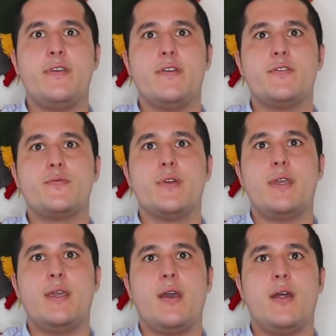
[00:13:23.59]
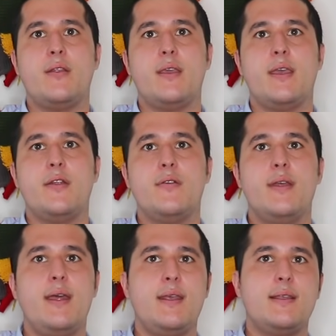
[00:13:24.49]
years working on the
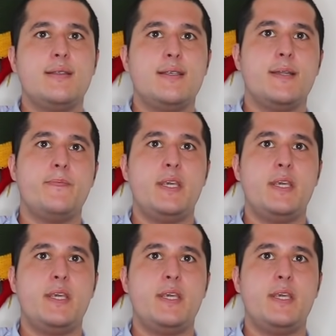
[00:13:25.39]
internet is that